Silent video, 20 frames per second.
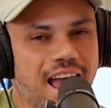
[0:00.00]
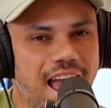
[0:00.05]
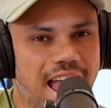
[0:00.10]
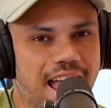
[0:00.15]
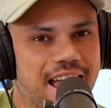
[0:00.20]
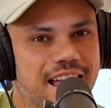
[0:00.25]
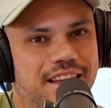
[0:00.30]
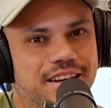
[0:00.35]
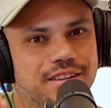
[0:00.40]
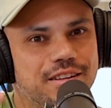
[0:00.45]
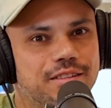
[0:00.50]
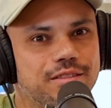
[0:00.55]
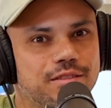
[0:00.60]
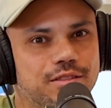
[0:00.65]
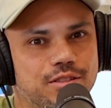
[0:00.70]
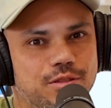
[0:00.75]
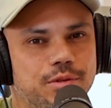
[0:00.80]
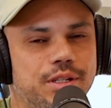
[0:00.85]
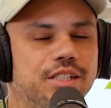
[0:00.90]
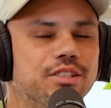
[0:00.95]
and
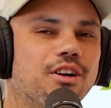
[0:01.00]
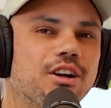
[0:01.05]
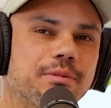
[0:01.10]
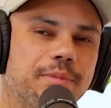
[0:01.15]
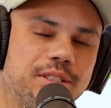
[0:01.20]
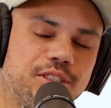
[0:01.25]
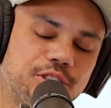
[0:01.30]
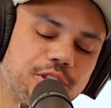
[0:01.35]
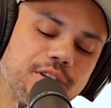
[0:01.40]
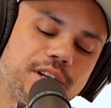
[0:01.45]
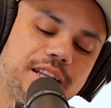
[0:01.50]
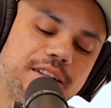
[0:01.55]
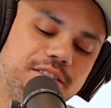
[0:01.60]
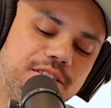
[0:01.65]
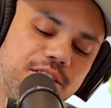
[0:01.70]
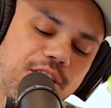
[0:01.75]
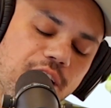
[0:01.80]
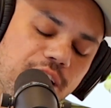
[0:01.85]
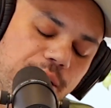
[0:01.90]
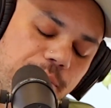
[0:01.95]
when you talk about journey
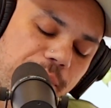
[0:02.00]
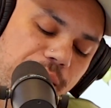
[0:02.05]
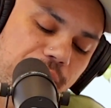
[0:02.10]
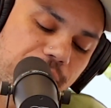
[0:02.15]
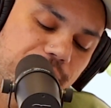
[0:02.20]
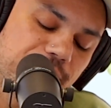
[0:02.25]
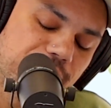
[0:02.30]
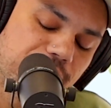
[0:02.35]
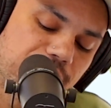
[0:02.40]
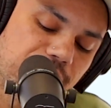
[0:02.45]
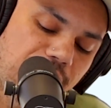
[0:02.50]
and talk about